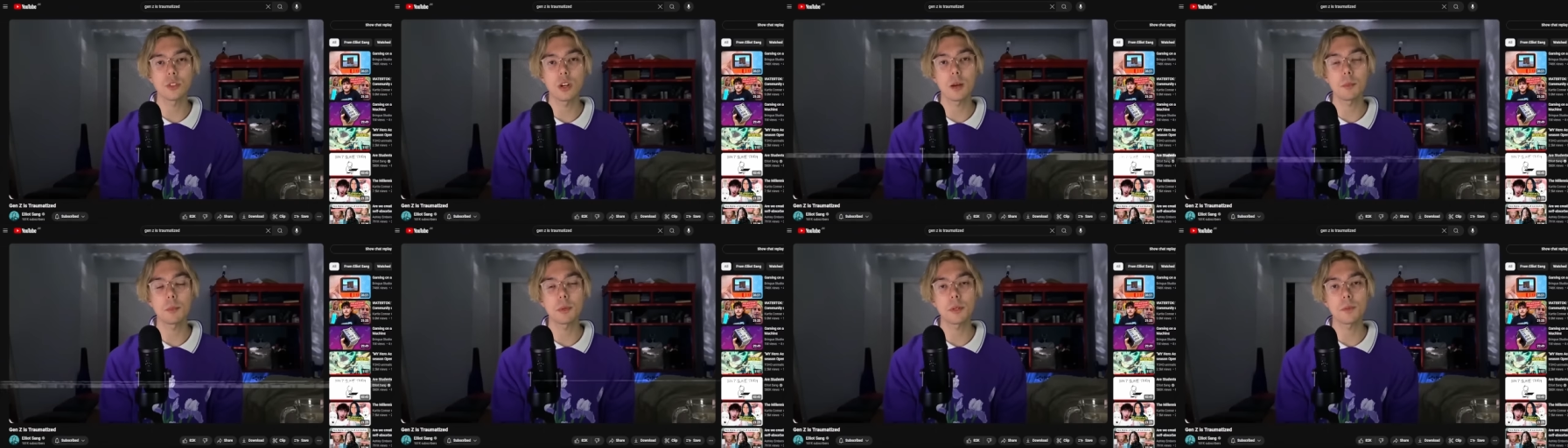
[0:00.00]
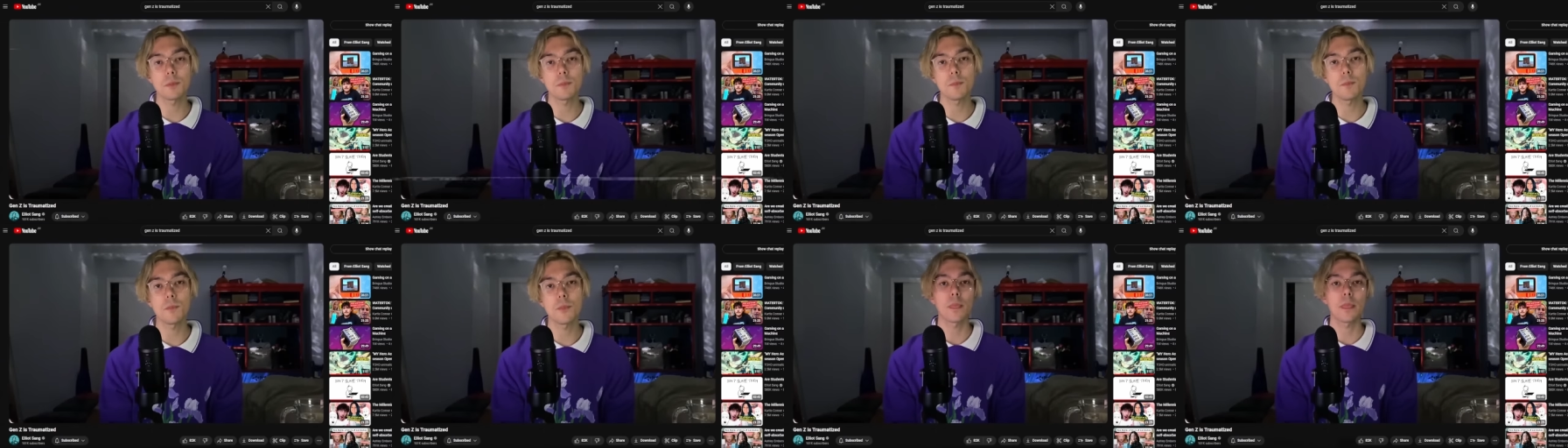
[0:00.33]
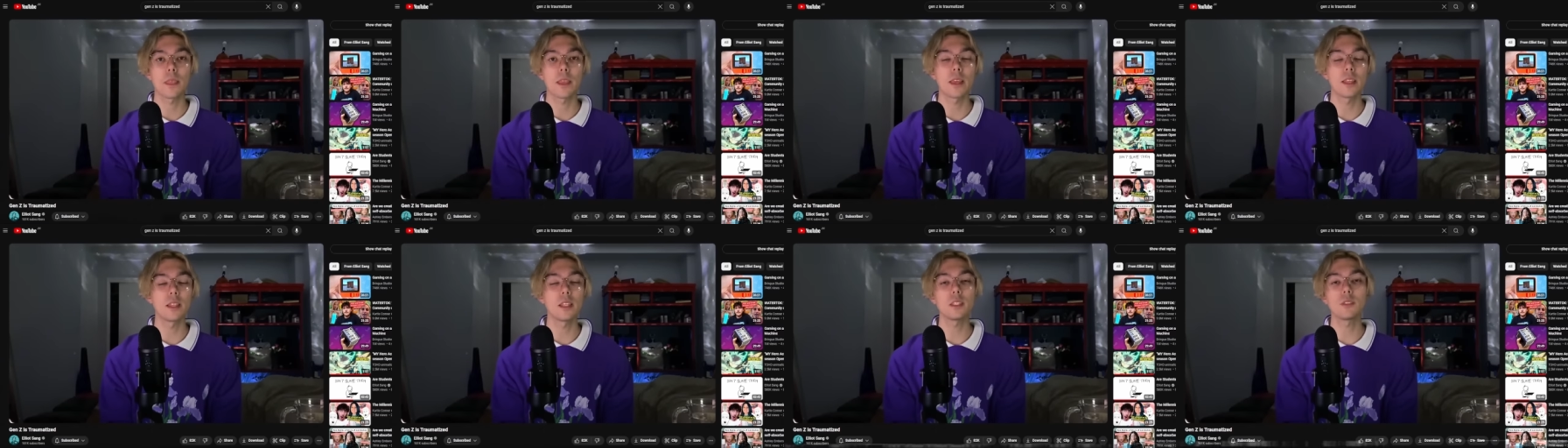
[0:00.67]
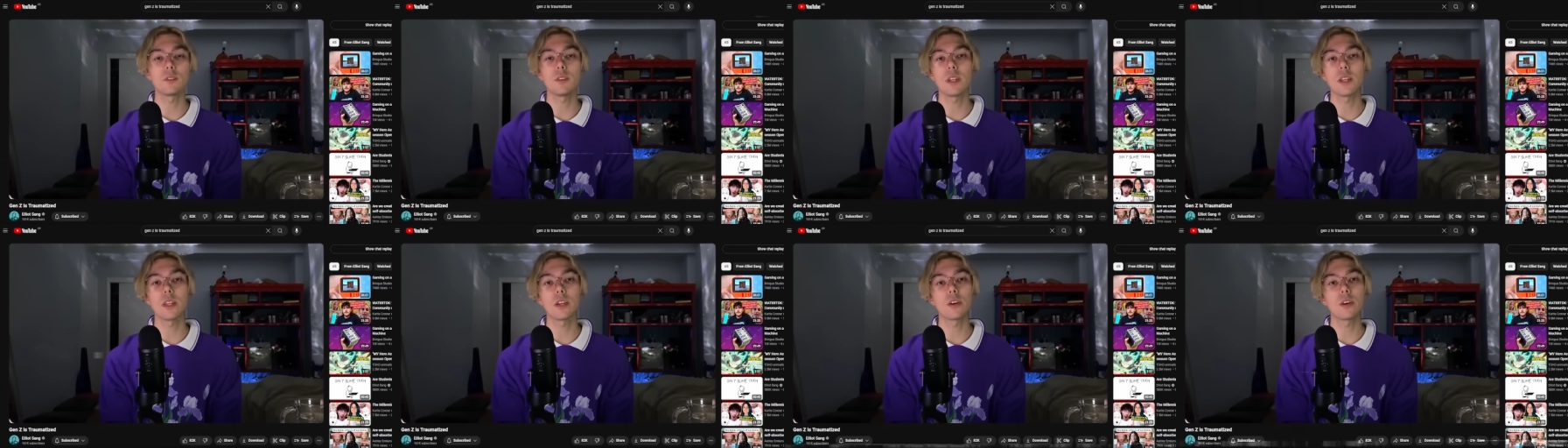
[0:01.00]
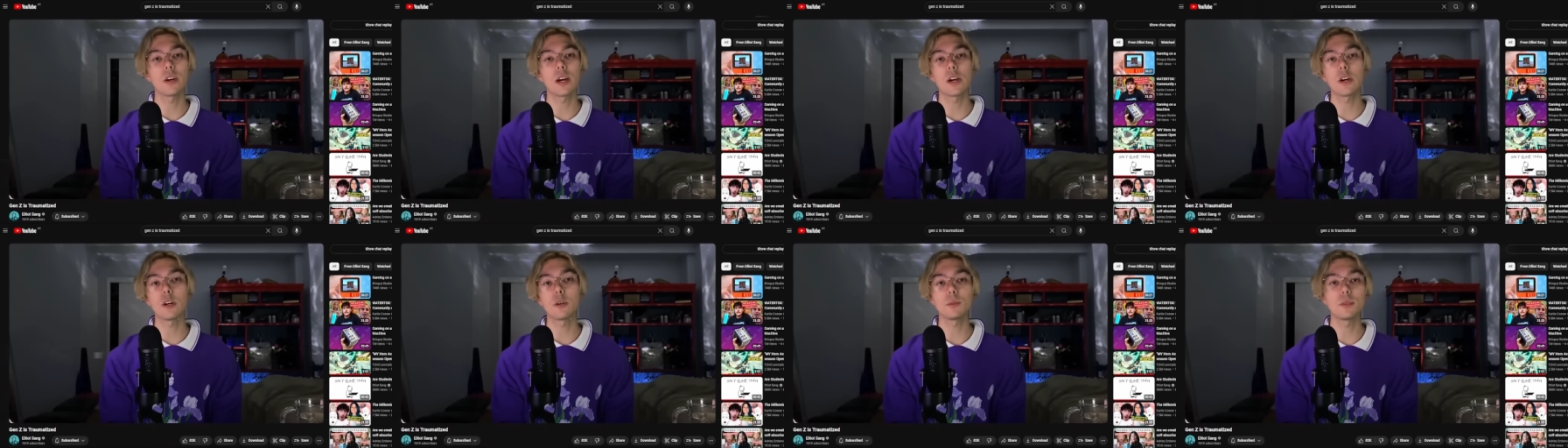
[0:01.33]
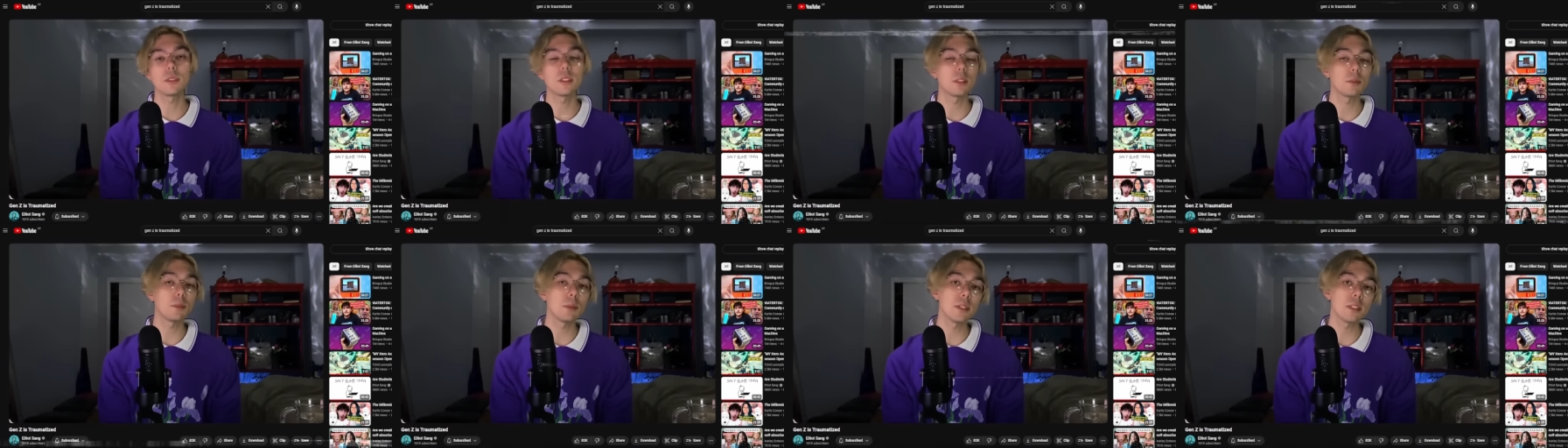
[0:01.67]
some people like myself have had
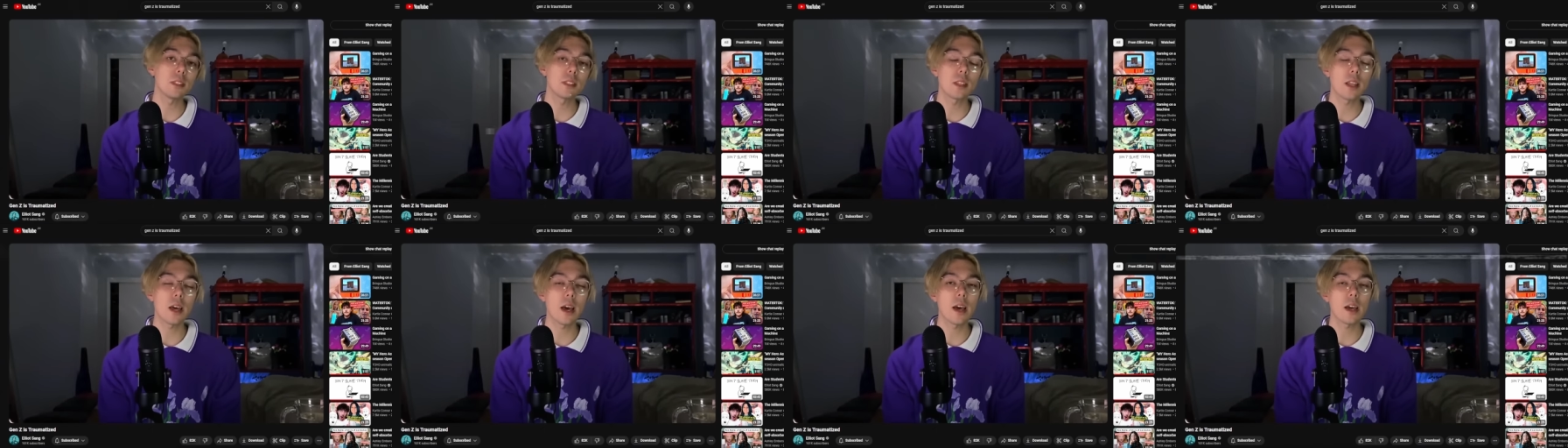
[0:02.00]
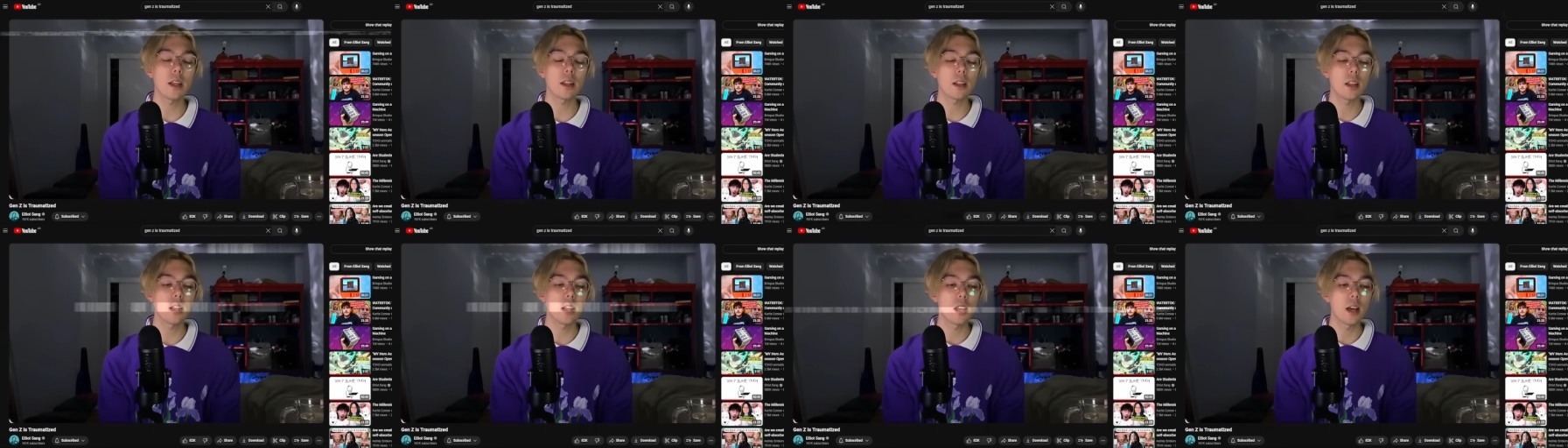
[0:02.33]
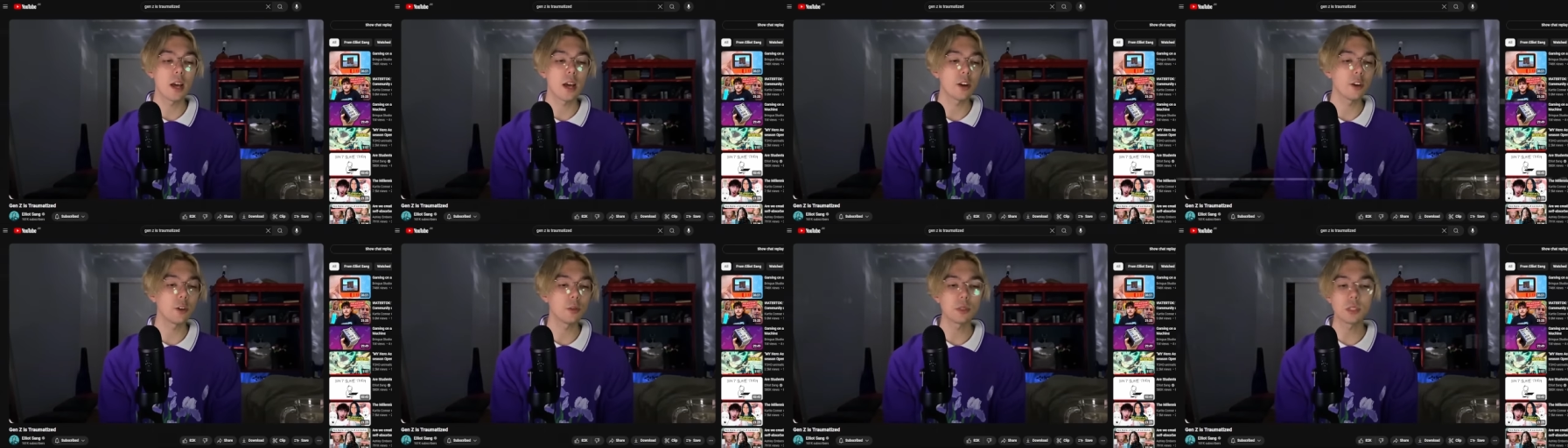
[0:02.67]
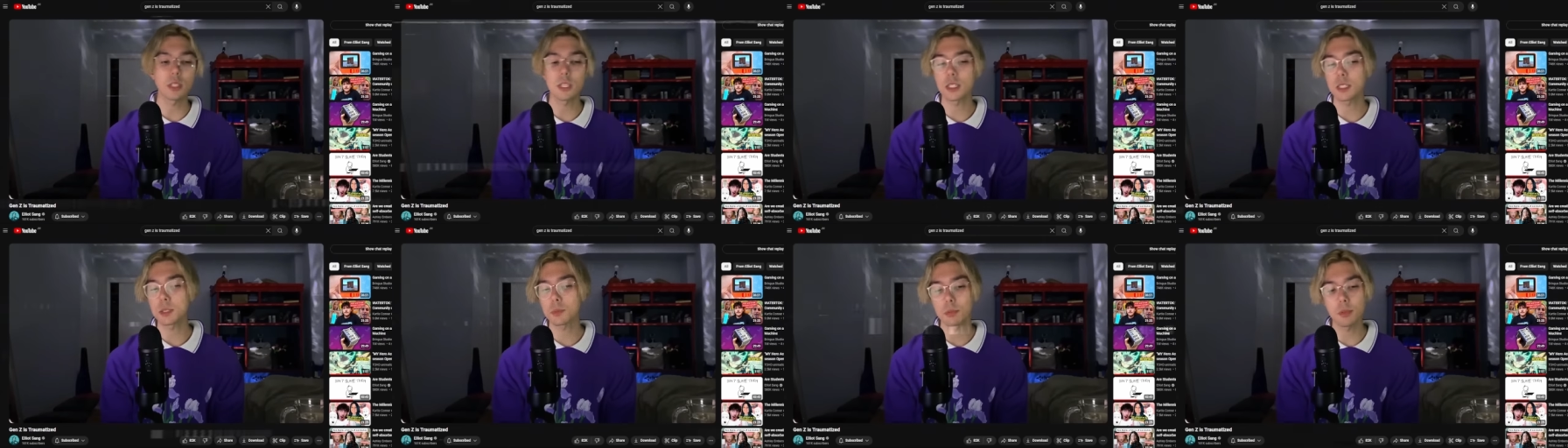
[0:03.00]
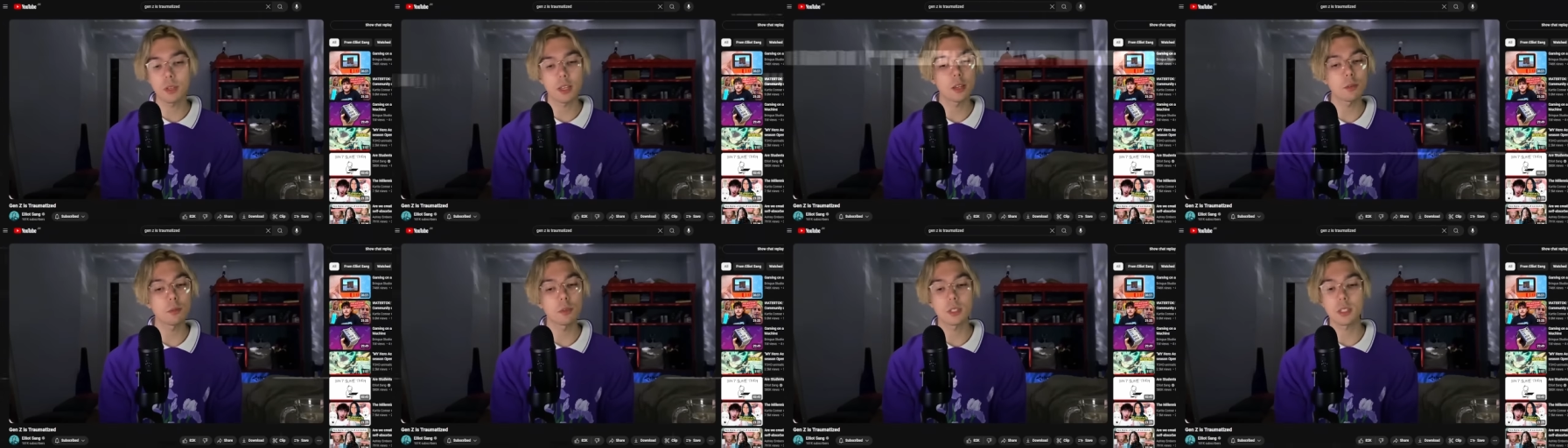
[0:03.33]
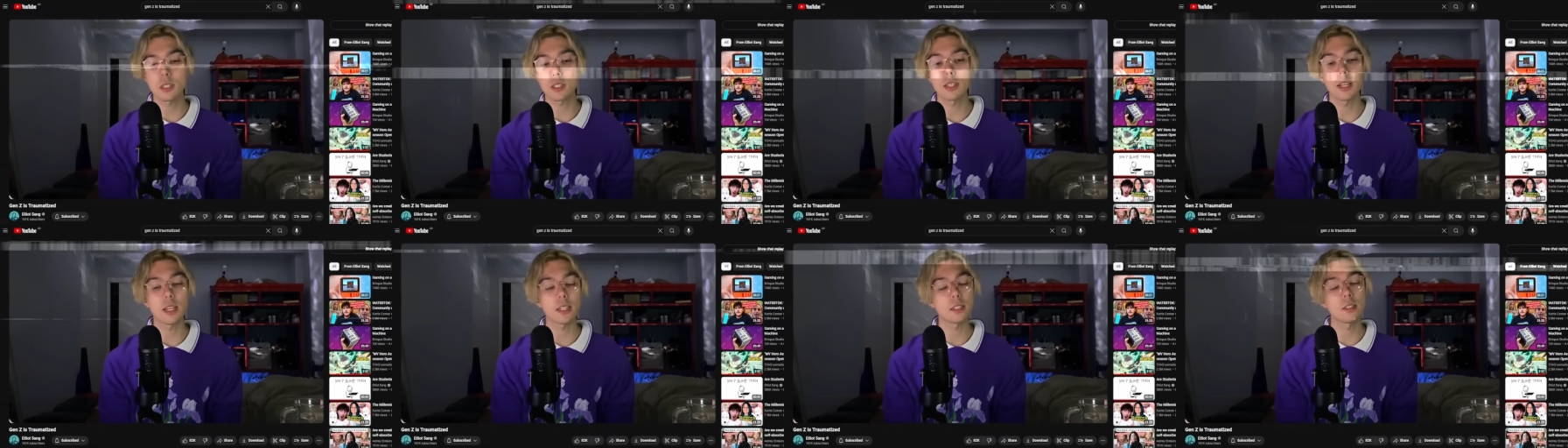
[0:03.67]
viral success merely pointing
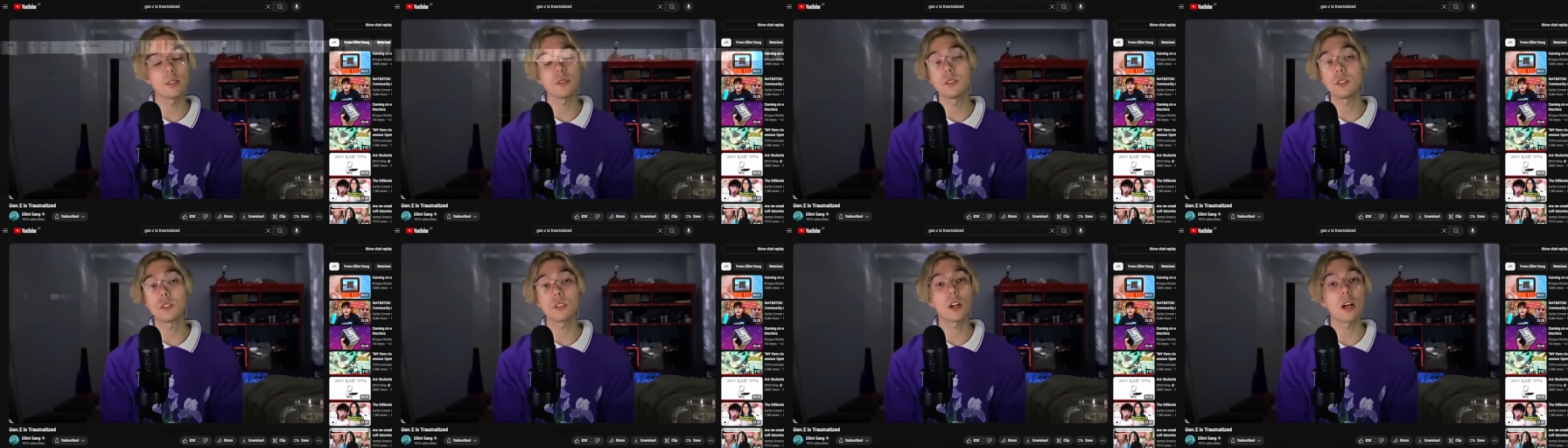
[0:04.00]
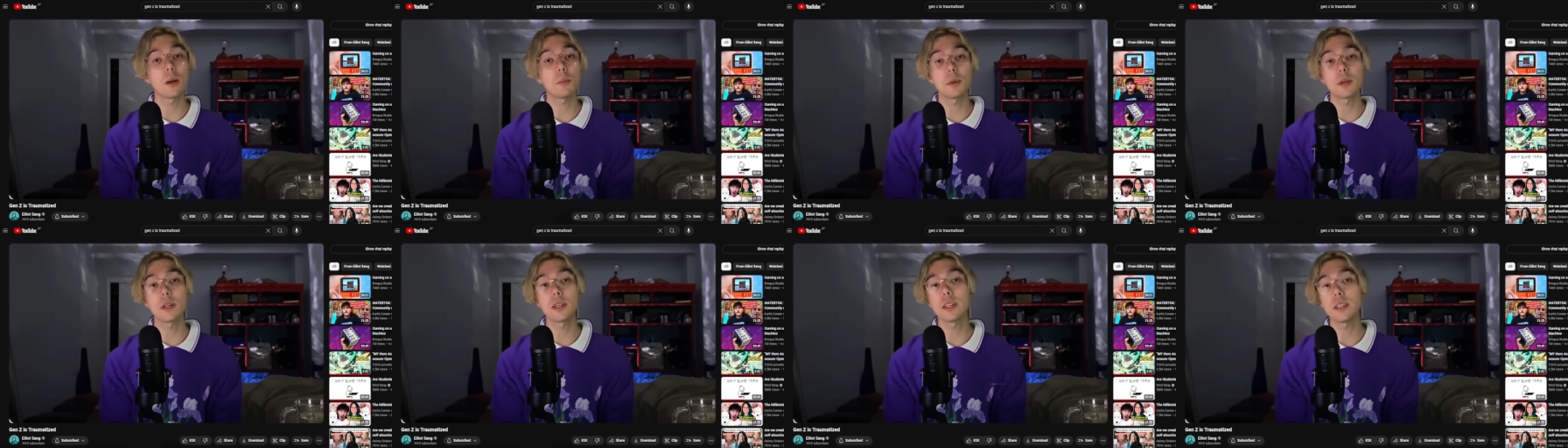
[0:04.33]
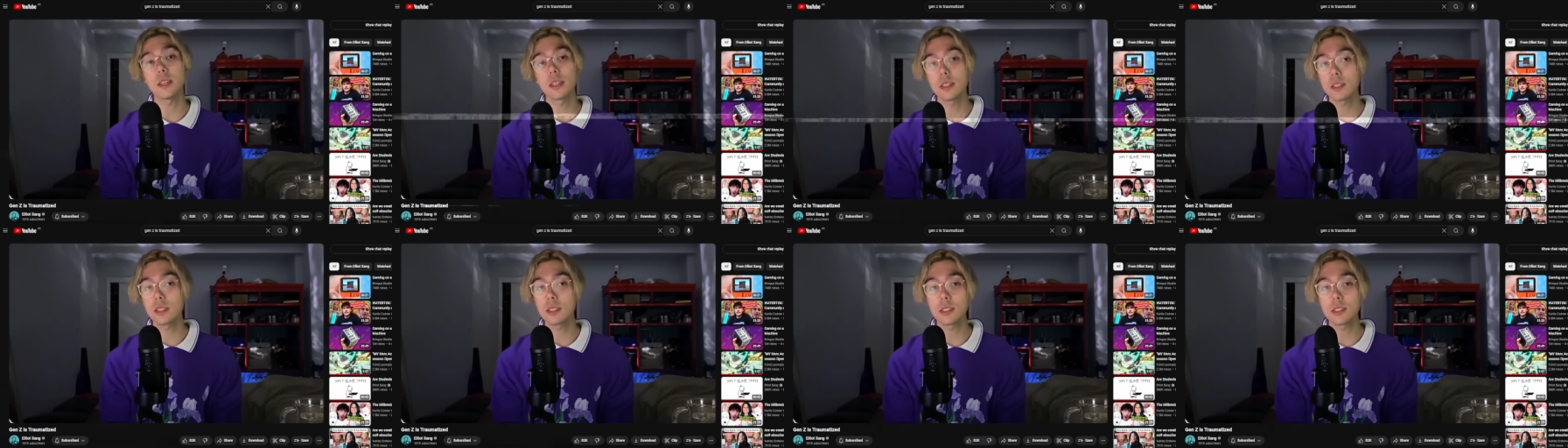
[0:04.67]
out Gen Z trauma.